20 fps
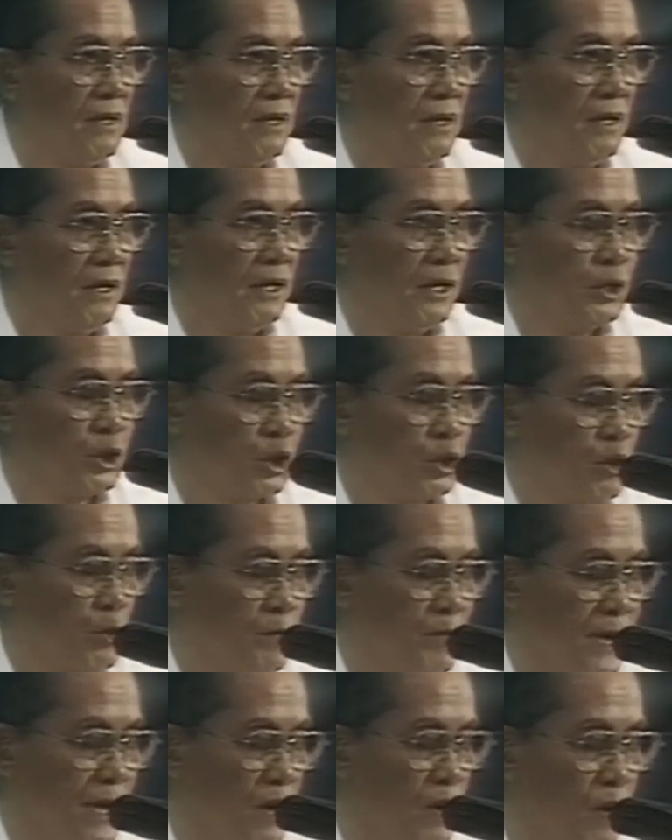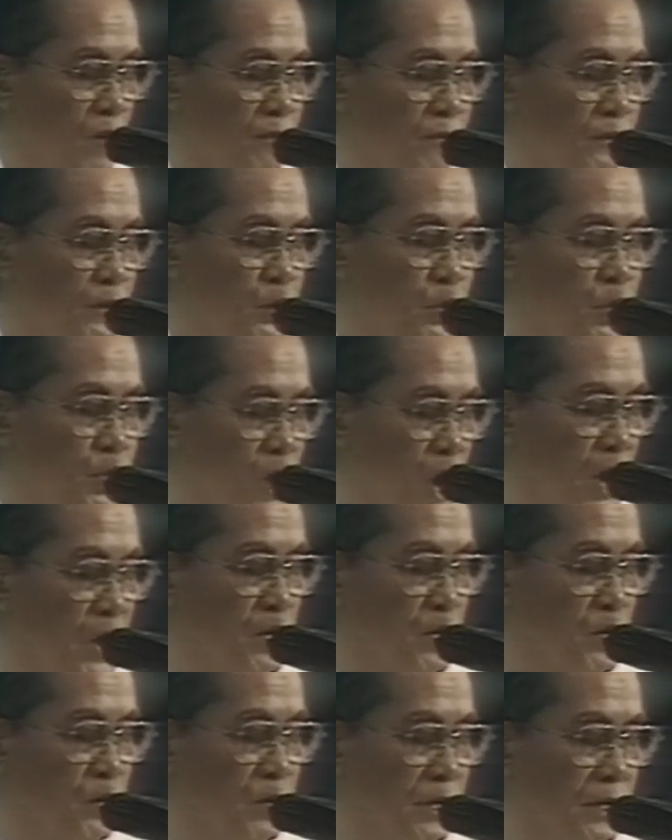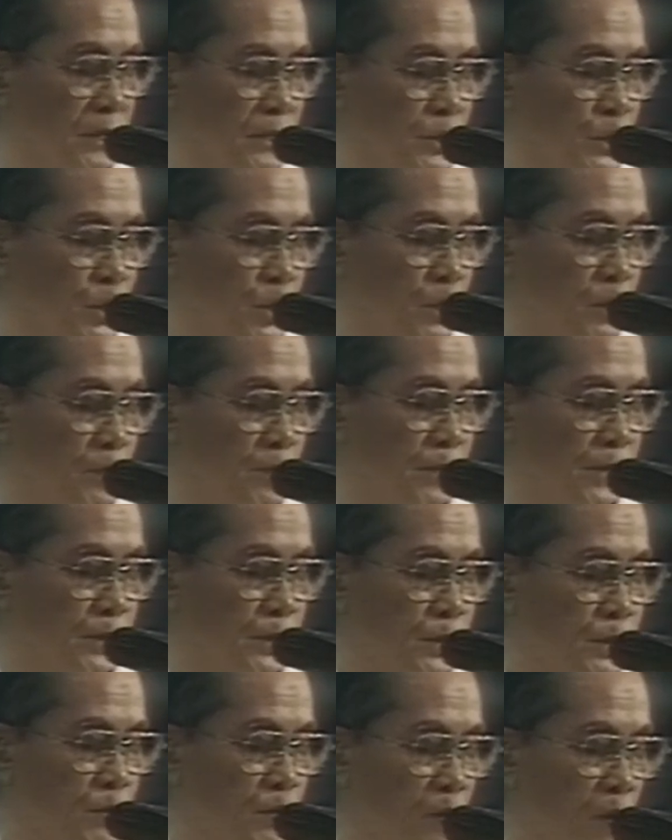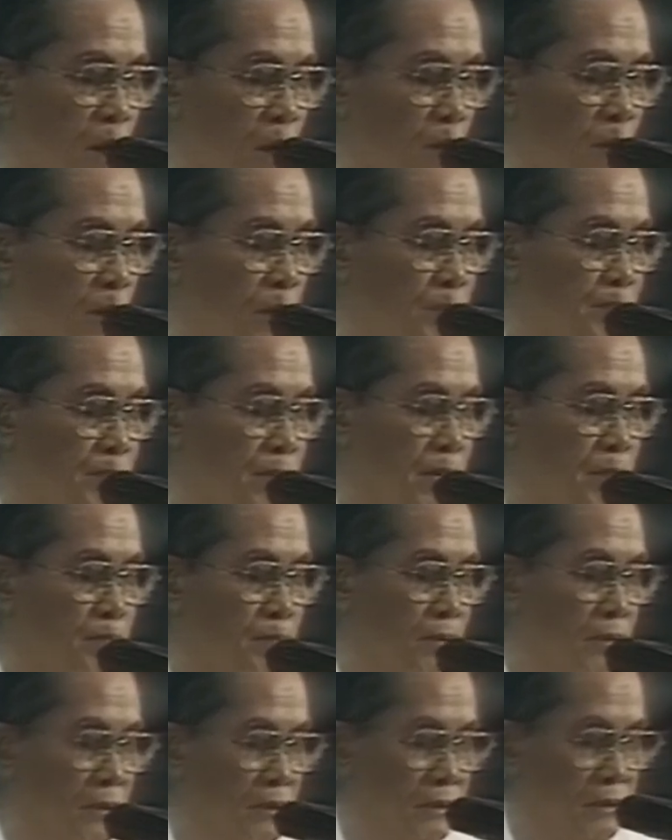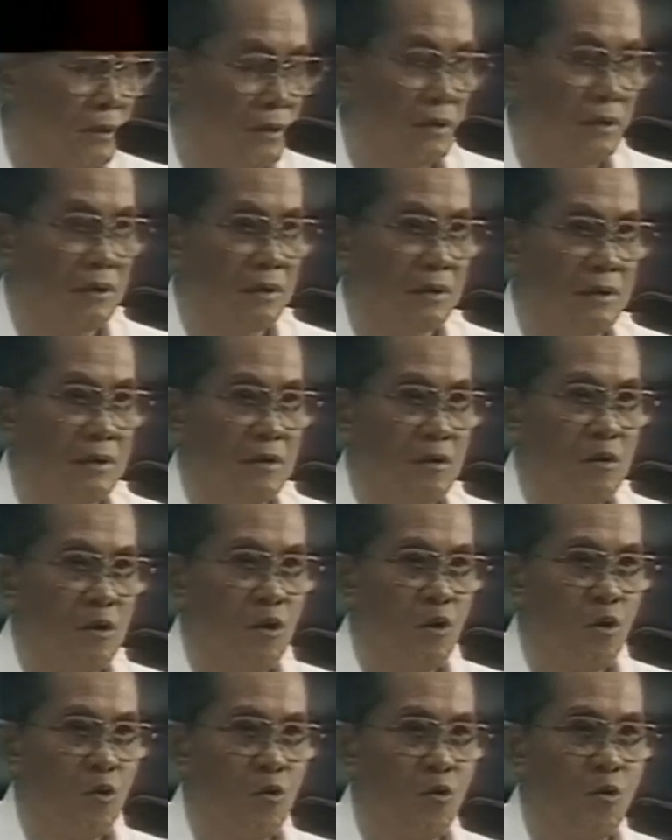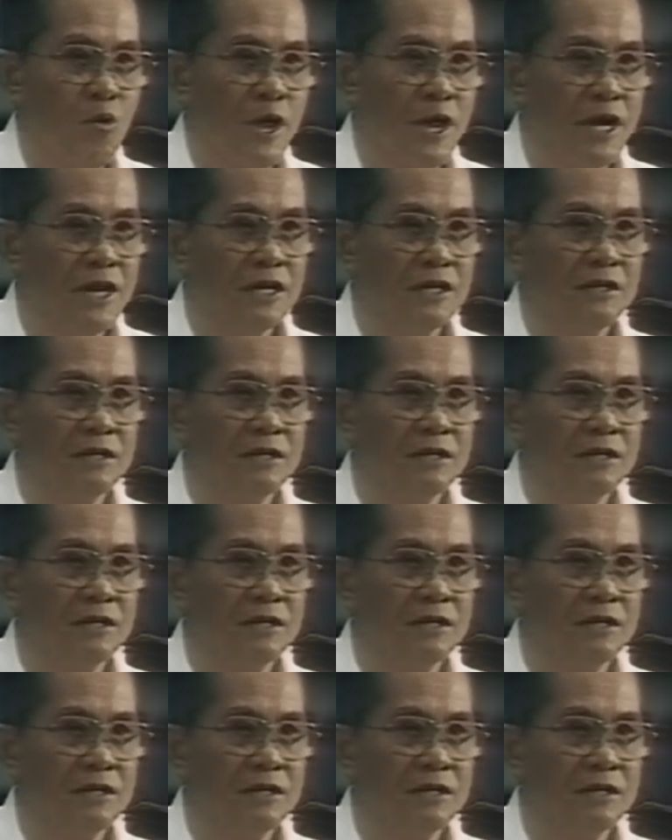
is to be of genuine service to our people with